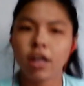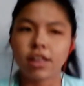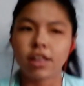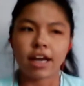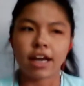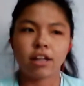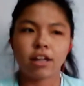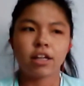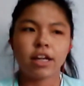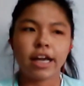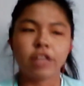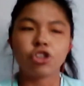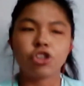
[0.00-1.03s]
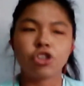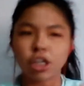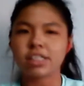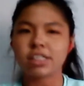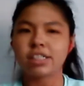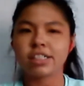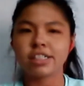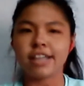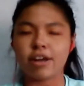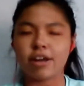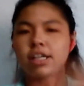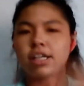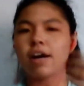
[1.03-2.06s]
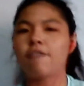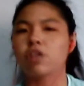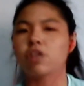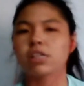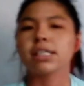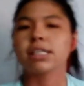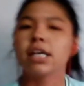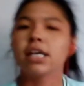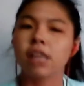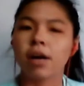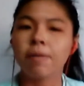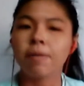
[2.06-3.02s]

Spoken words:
that ensures that you're set up for success.